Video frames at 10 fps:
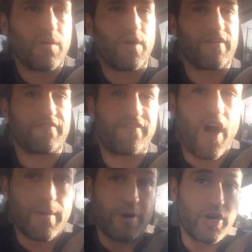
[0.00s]
When a
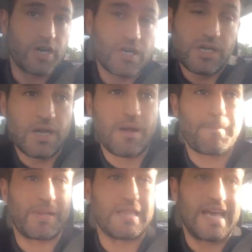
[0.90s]
farmer
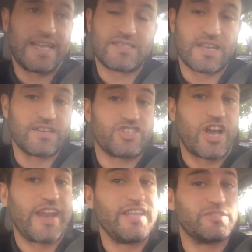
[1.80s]
plants a
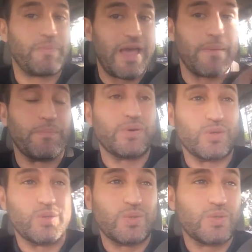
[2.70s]
Chinese
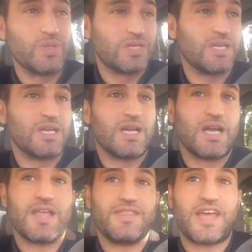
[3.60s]
bamboo,
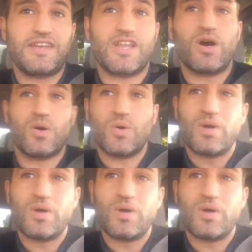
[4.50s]
they know